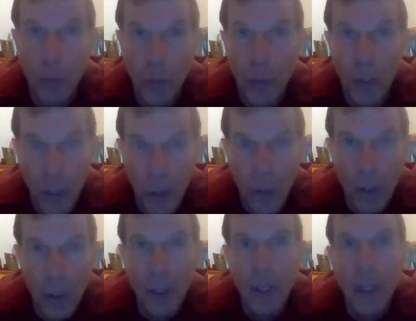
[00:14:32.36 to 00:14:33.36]
good at
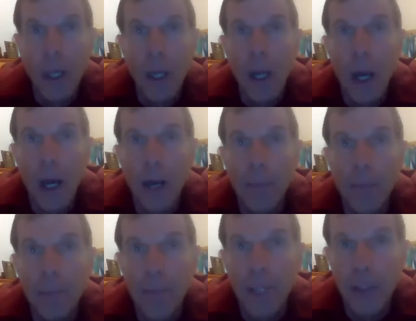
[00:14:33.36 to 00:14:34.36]
all
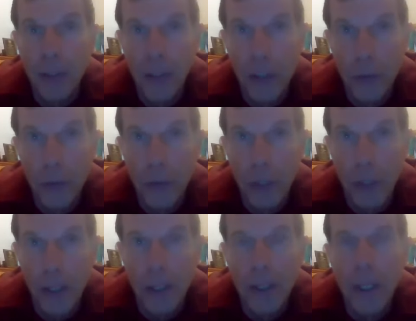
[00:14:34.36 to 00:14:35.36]
in Central
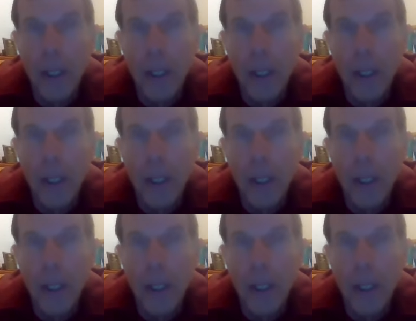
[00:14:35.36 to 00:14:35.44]
Florida,